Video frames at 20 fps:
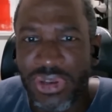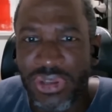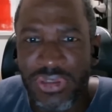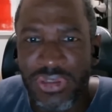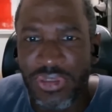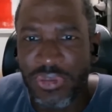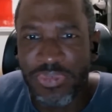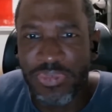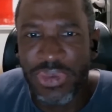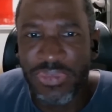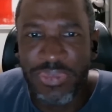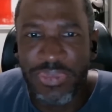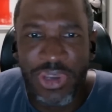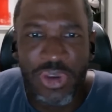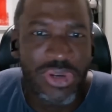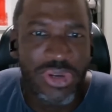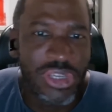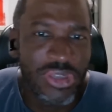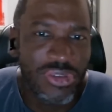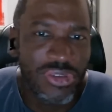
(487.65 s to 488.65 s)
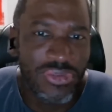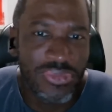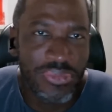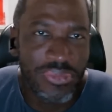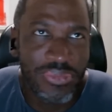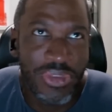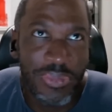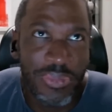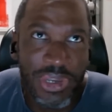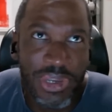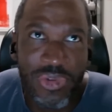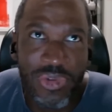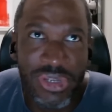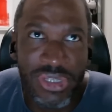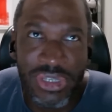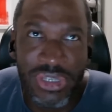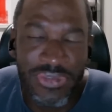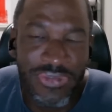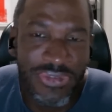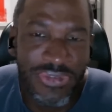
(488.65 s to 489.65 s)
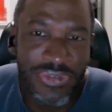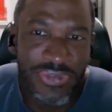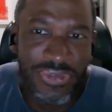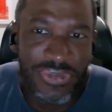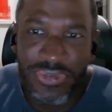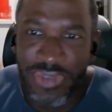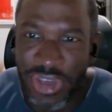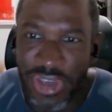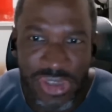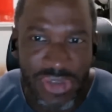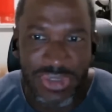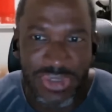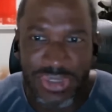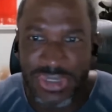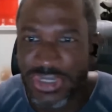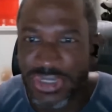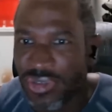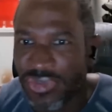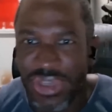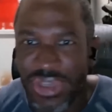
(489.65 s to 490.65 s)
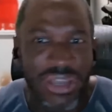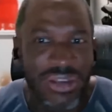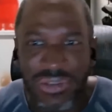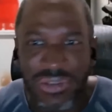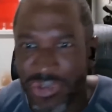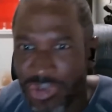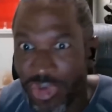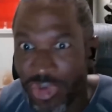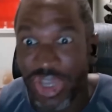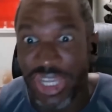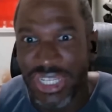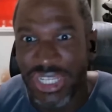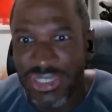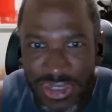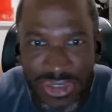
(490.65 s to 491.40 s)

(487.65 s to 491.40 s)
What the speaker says: And then the Bitcoin ETH ratio is still not great.